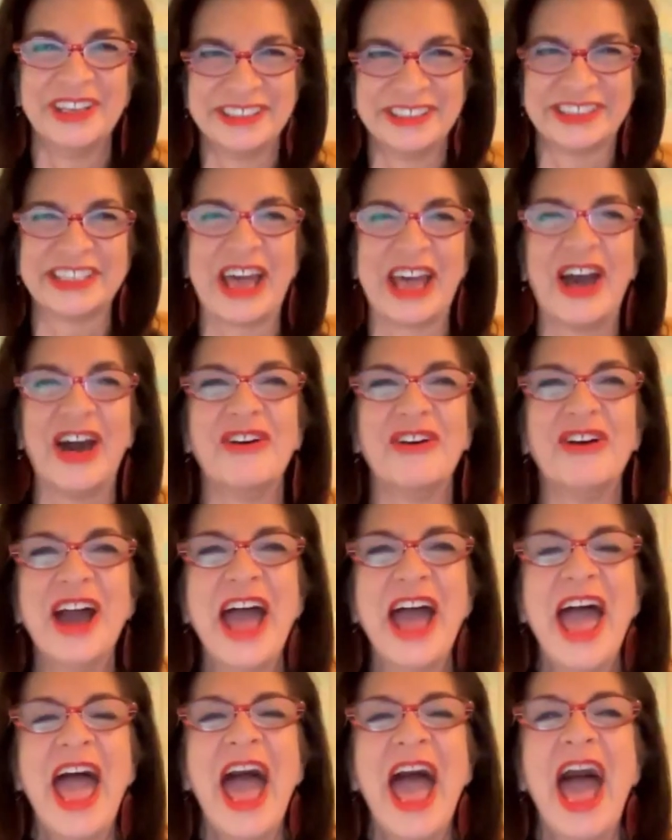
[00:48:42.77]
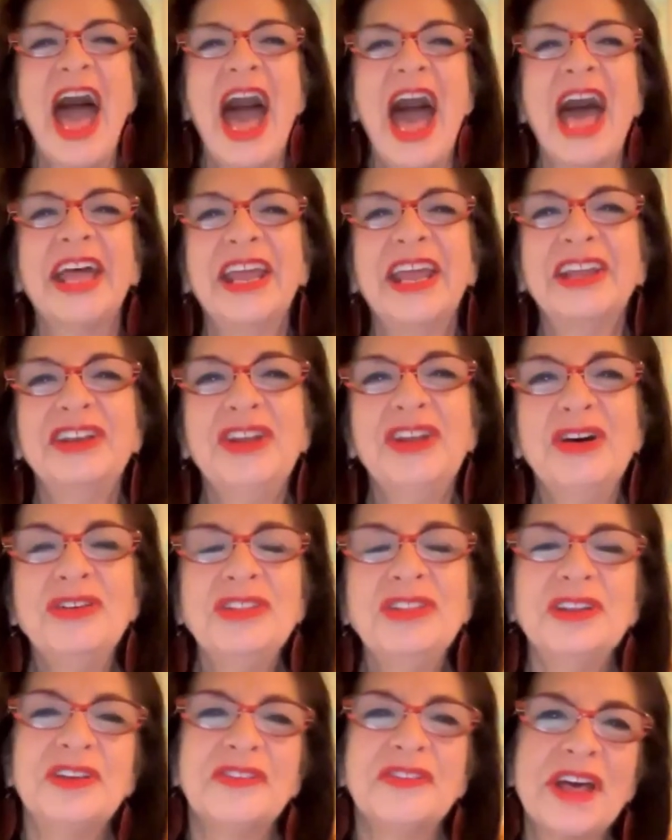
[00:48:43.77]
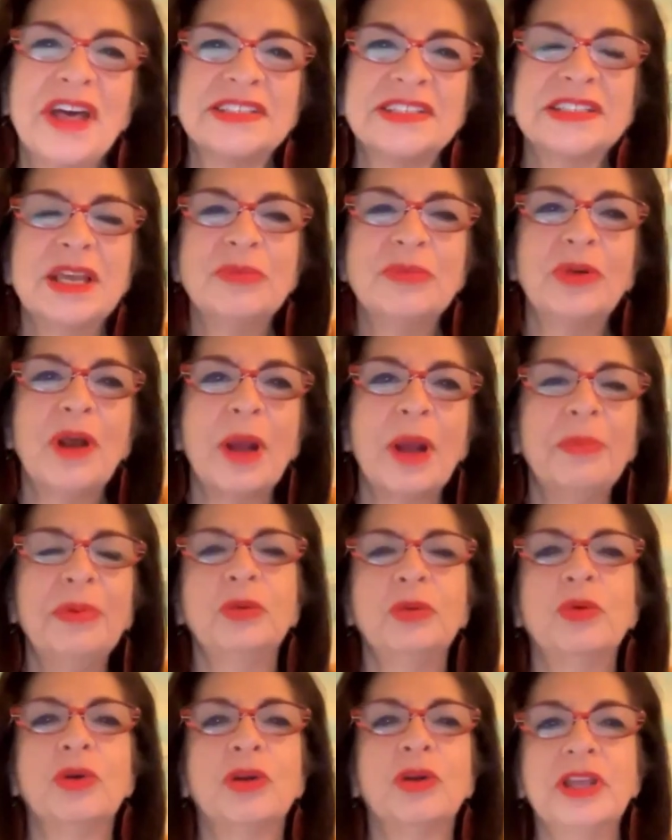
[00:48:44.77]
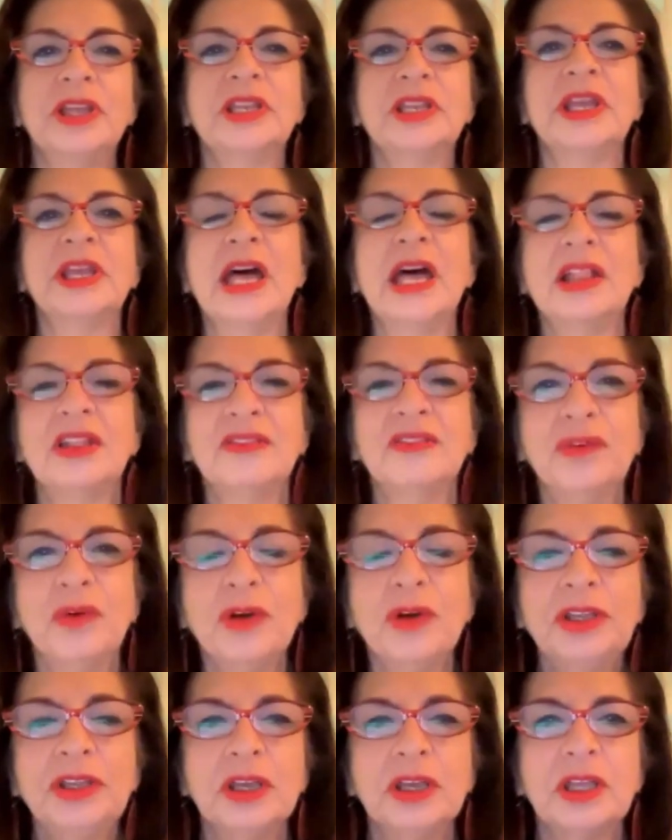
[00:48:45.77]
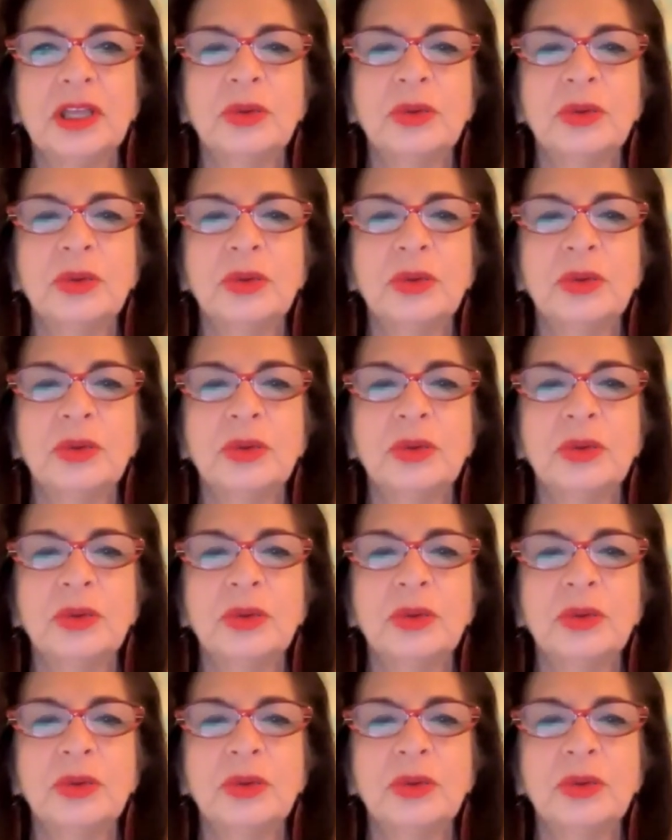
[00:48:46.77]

so, and I know that if that same property were in California,